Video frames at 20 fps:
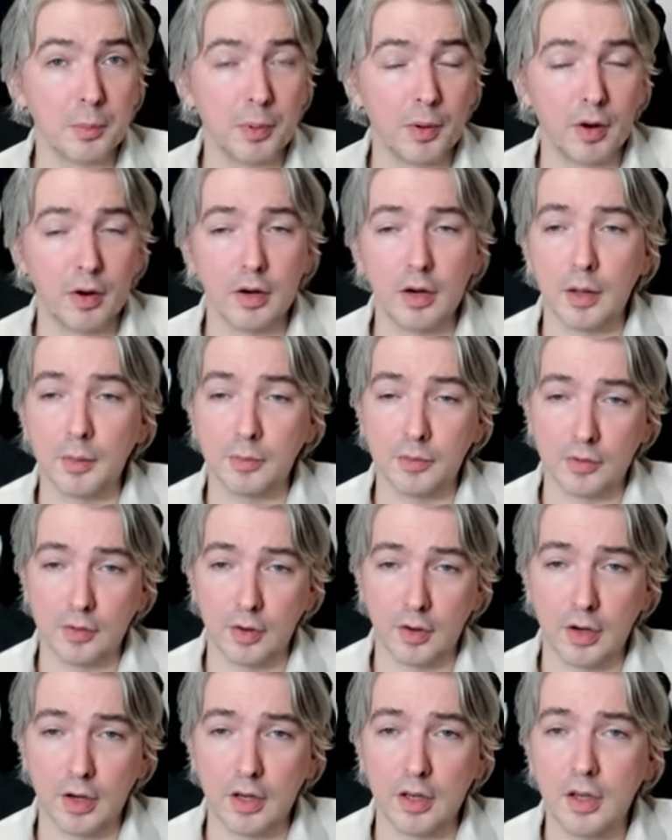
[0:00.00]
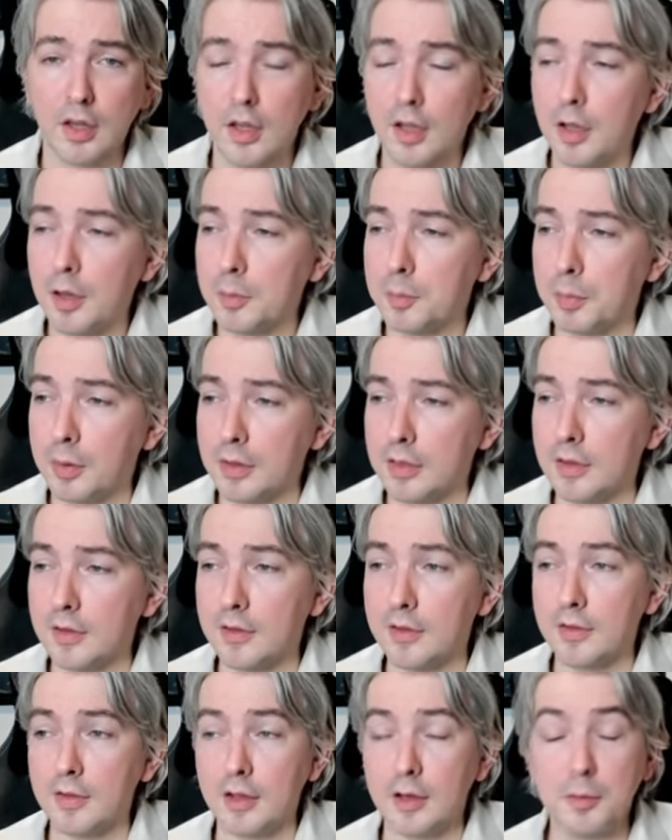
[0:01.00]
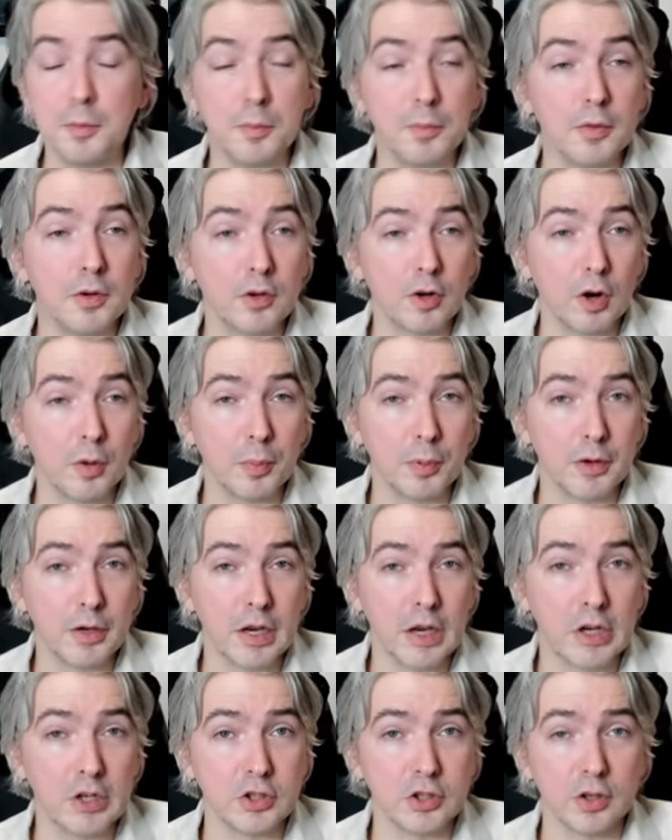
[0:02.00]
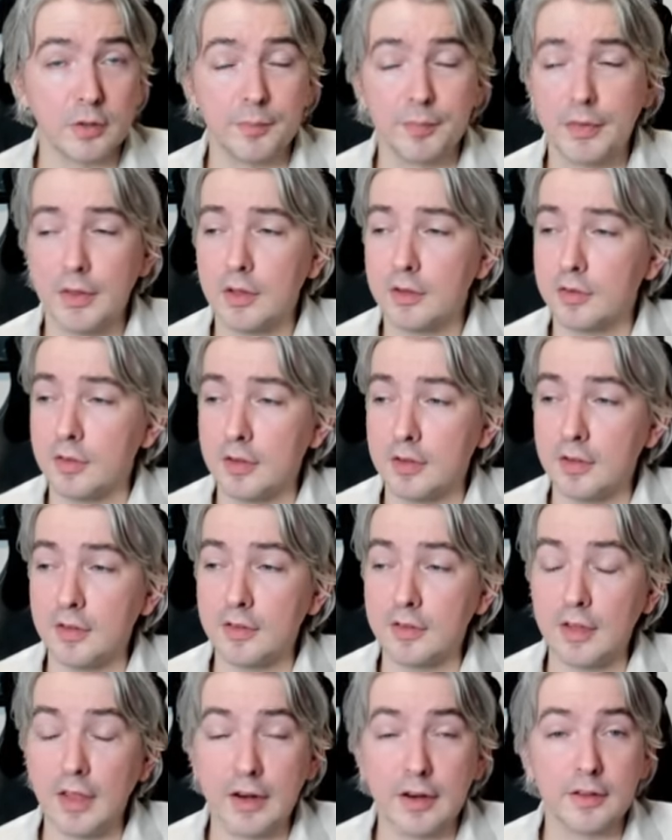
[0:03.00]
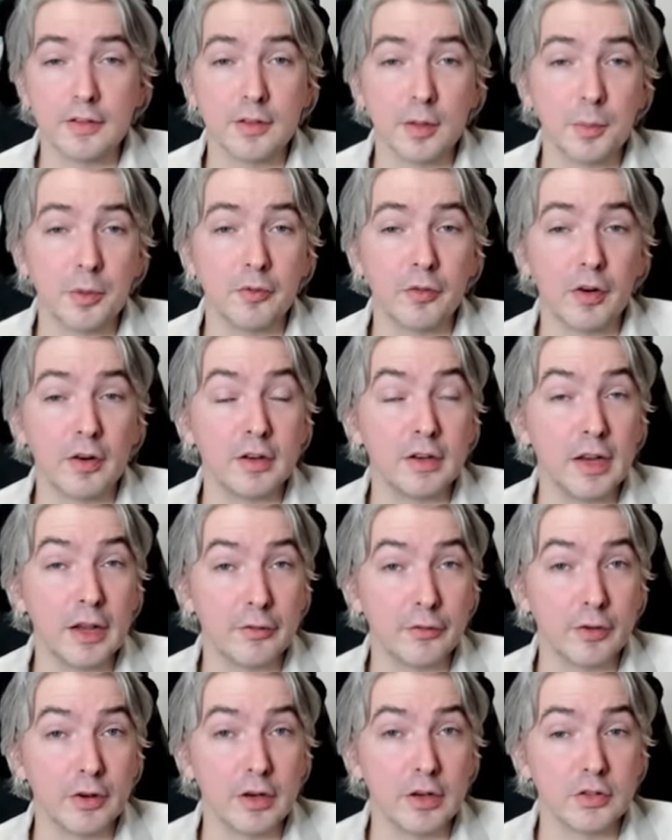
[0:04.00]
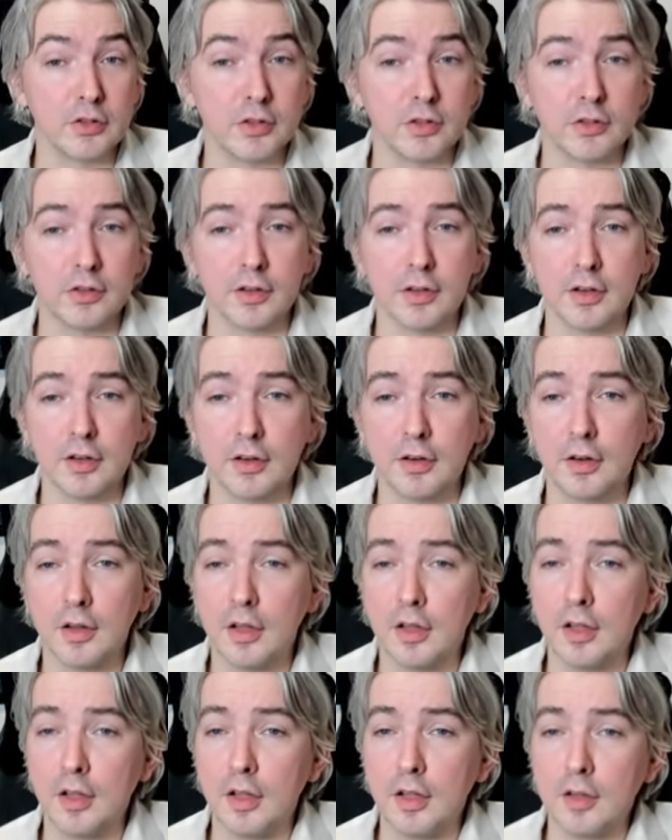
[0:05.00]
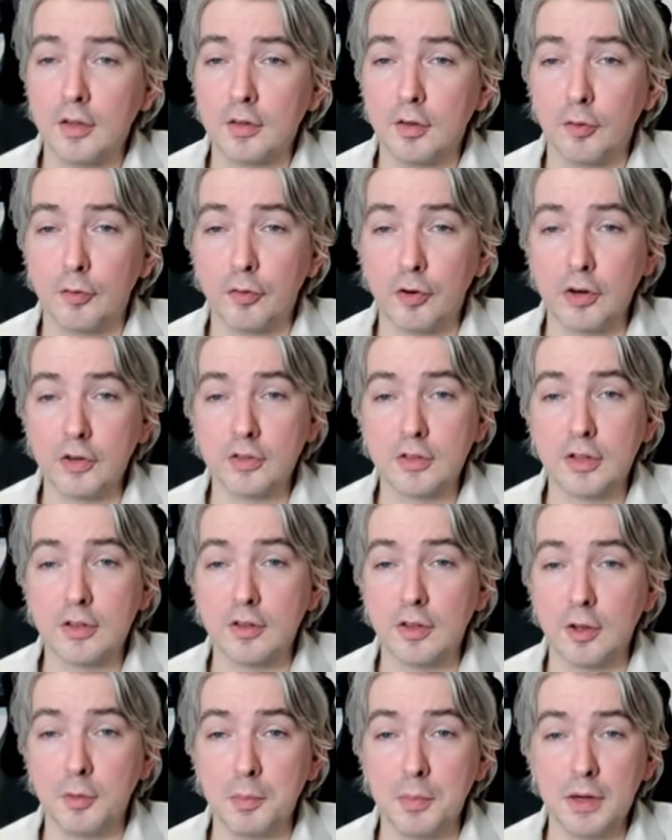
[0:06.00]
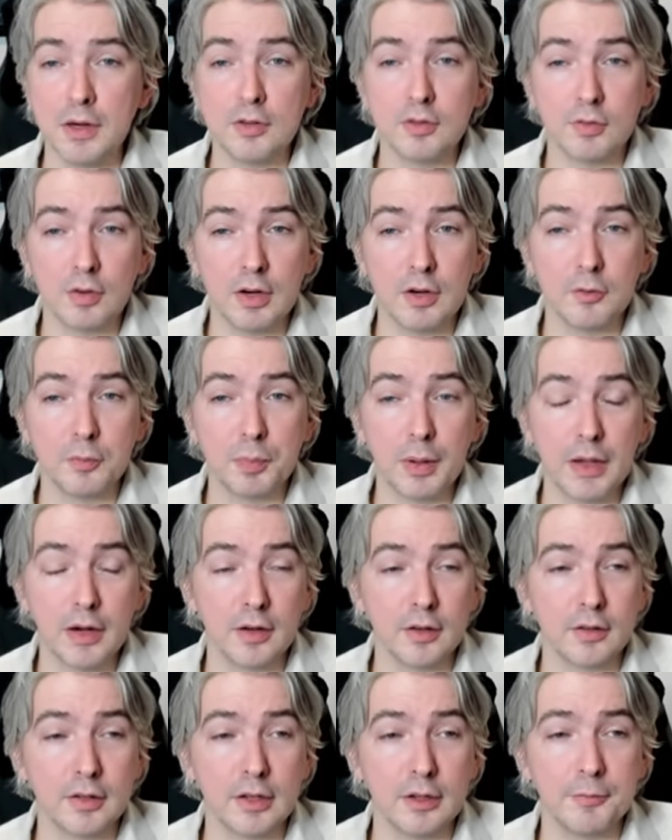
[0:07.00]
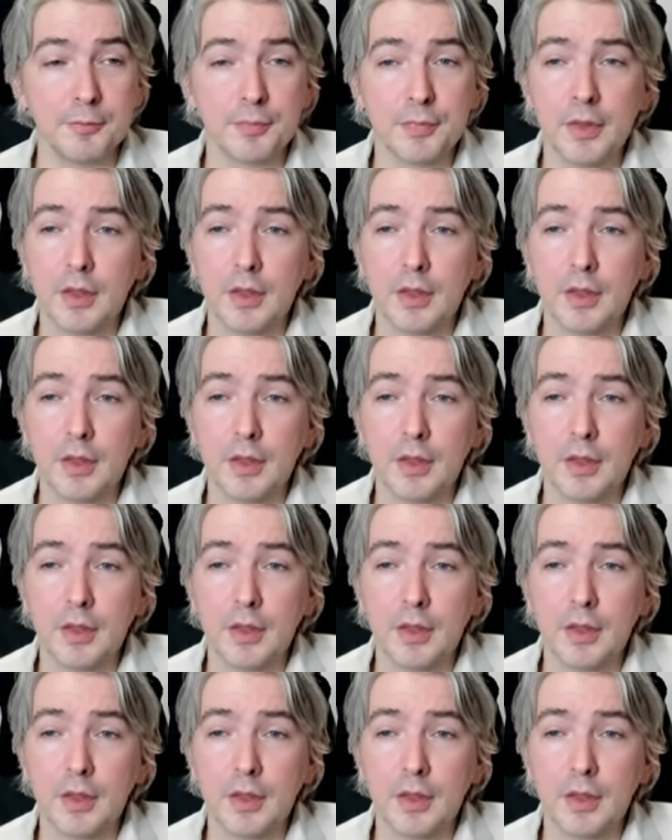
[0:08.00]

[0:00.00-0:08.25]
part, I'm sorry, but this is interpretation. So this is setting some of our definitions. So first is administrative penalty,